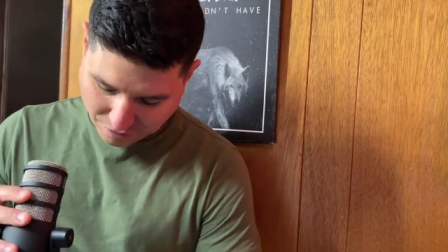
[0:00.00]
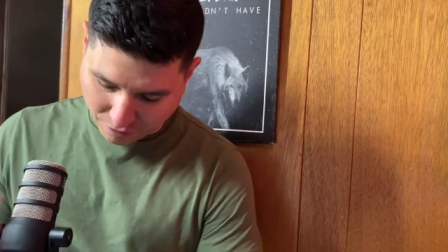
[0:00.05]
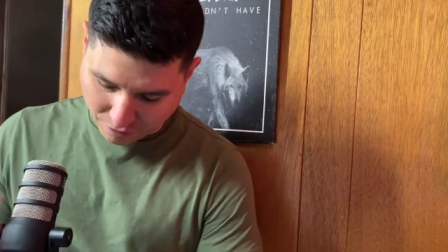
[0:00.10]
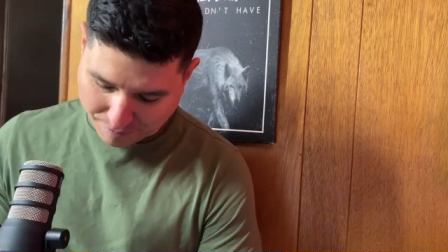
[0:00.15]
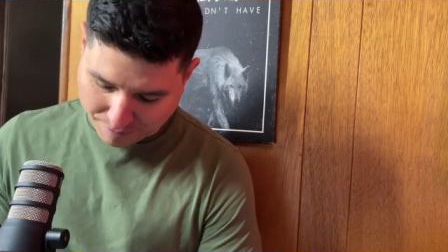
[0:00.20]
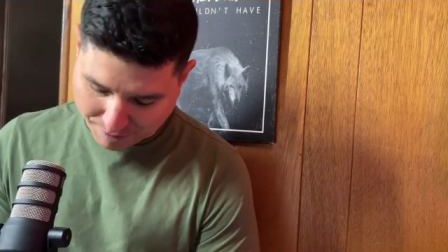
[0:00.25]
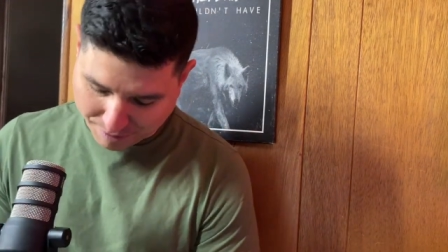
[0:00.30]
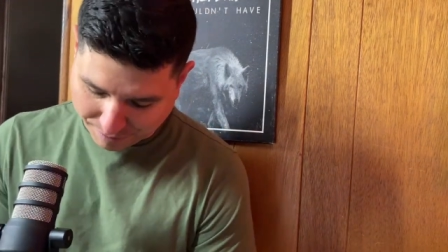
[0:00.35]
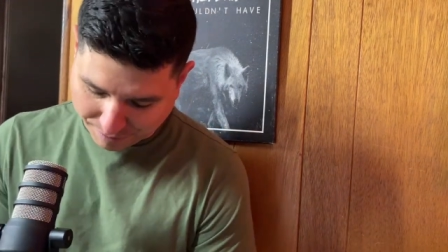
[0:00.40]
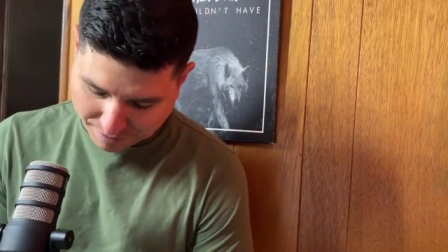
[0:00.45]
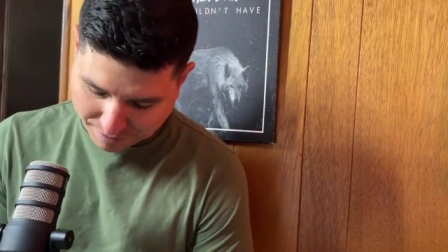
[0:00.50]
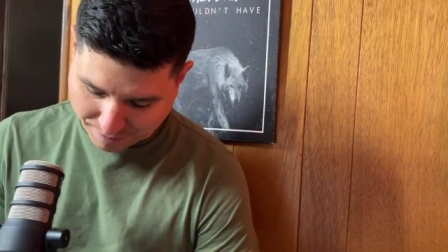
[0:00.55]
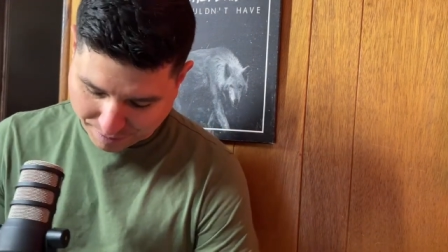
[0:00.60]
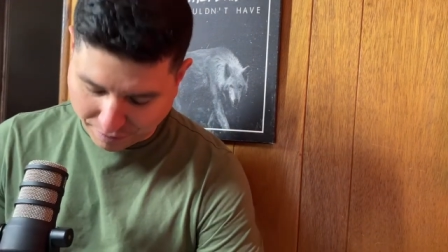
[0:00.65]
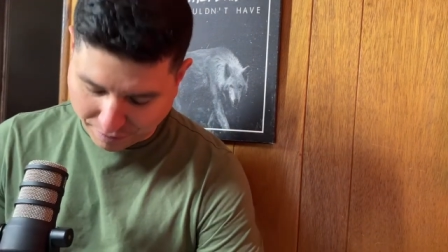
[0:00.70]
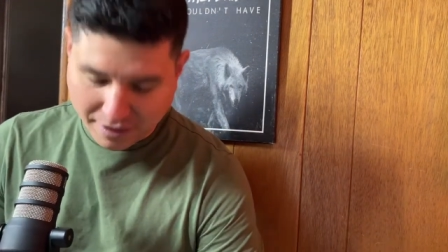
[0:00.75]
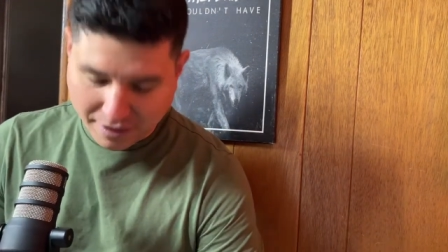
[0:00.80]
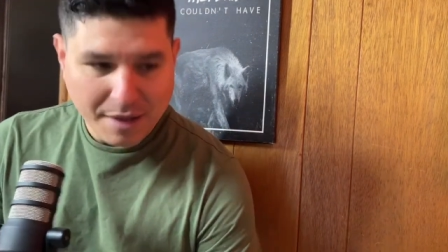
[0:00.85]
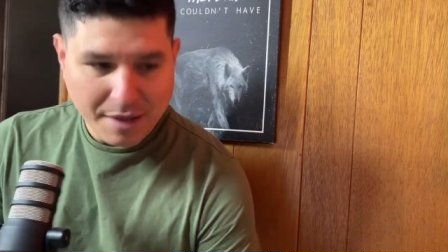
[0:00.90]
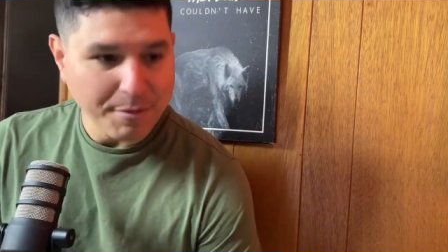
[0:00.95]
Oh, let me put
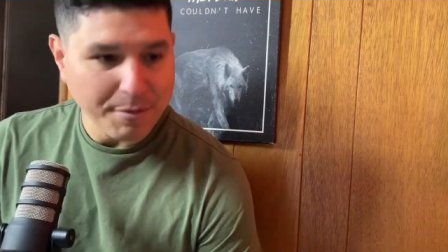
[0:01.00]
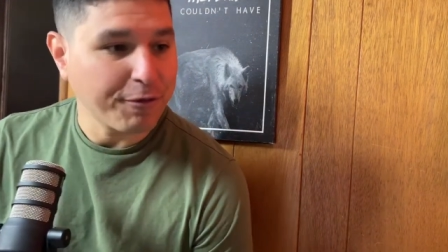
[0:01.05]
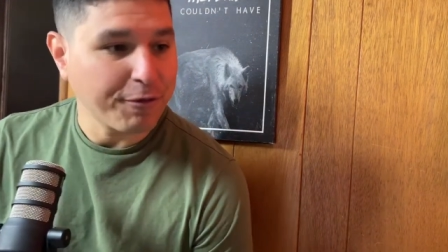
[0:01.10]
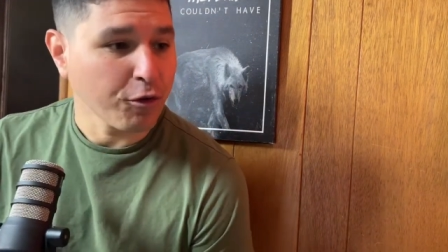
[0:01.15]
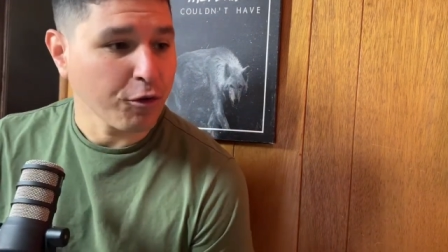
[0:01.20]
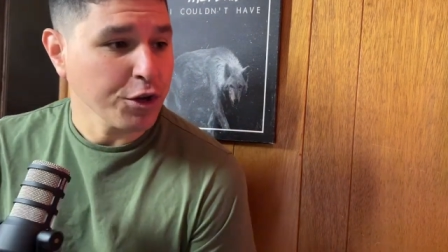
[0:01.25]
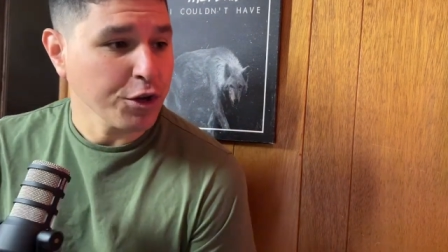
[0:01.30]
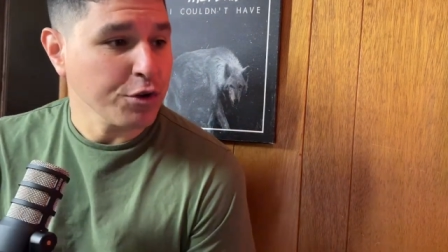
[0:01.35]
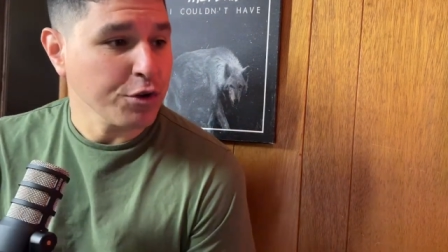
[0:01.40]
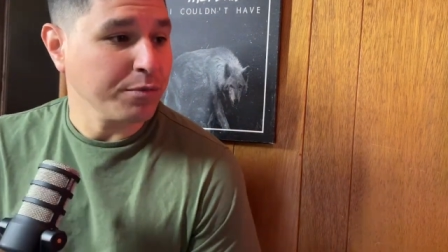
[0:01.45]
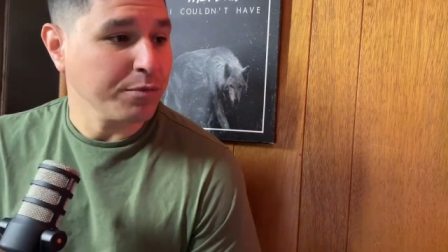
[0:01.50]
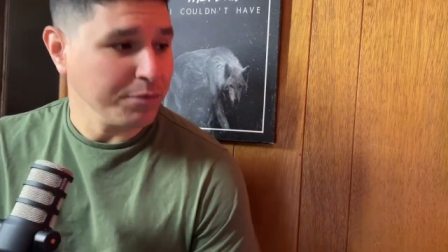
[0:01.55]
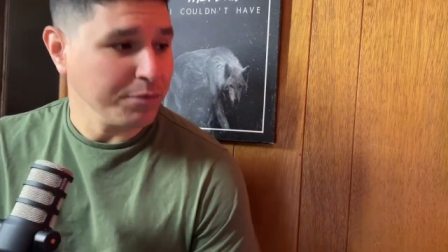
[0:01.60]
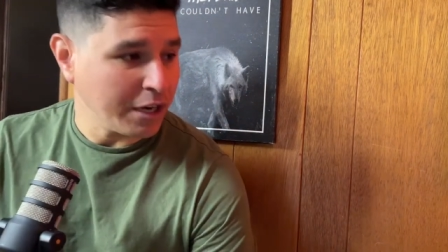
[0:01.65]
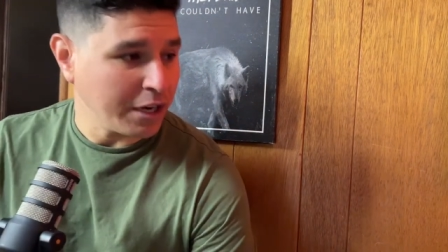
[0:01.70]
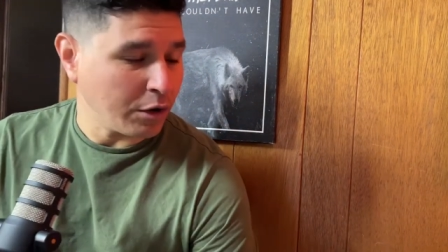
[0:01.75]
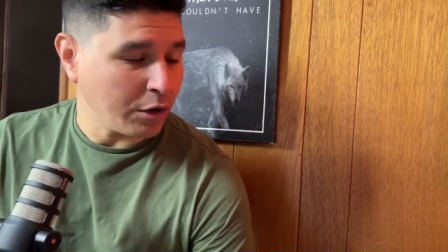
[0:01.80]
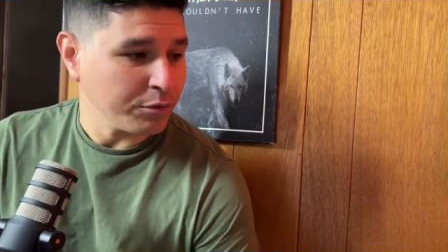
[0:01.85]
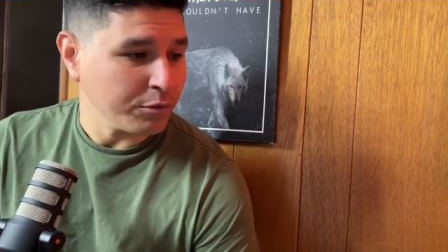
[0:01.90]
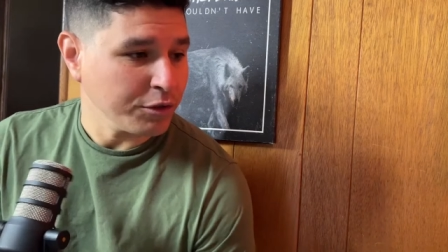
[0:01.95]
before you bit. you
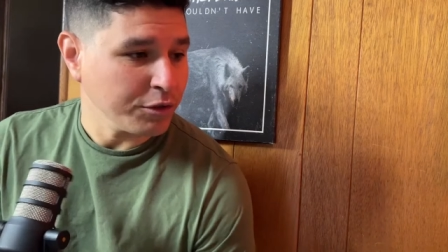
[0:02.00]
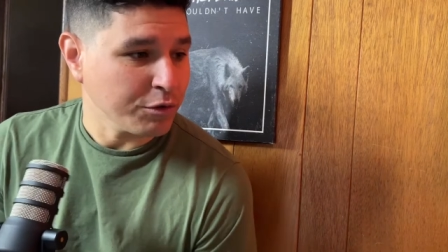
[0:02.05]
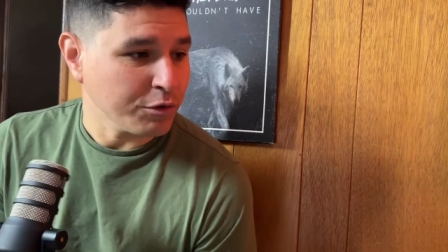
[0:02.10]
know